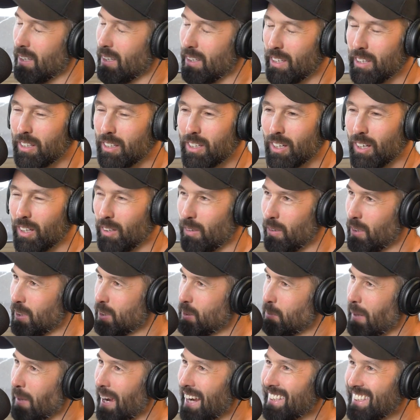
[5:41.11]
You got to
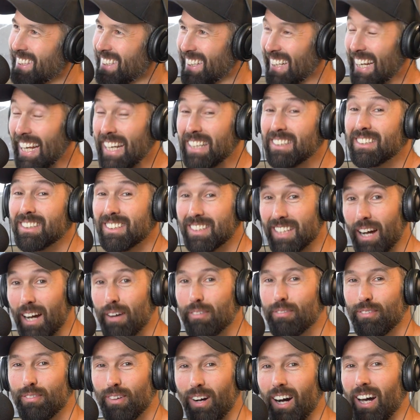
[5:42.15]
respect it. It's tough.
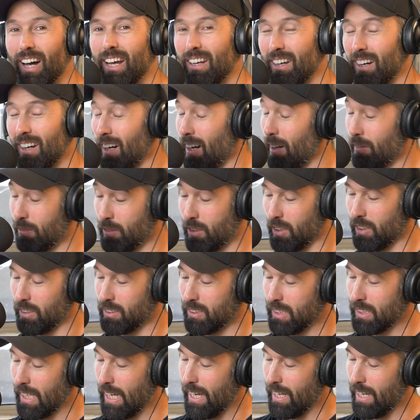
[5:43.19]
I I've got to
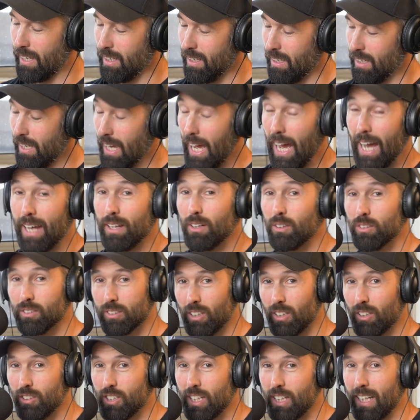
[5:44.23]
say, and also
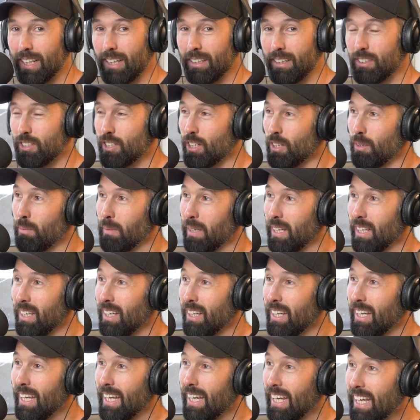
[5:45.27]
shout out to Jeremy.
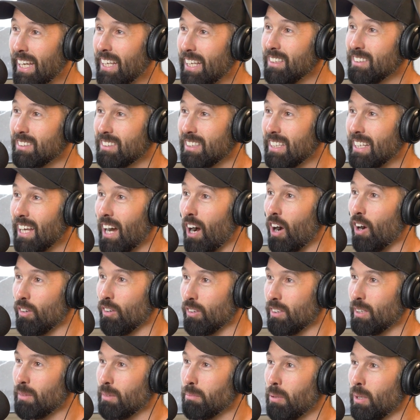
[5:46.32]
He is the only
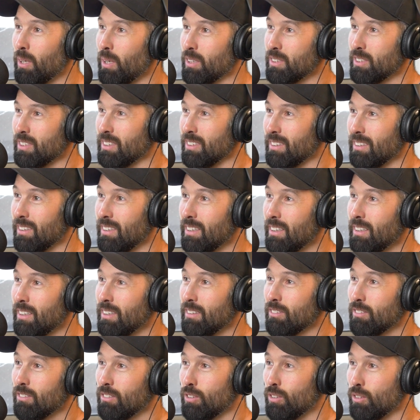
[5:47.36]
person
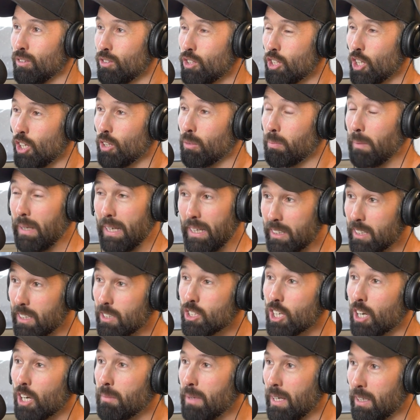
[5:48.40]
to choke me. He didn't
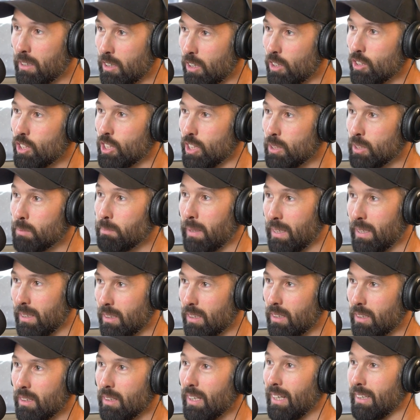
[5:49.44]
choke me unconscious, but
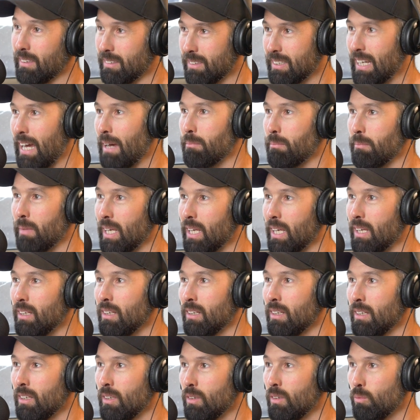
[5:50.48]
like tap me
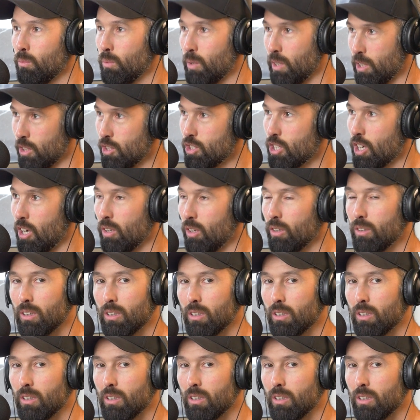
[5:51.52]
with a choke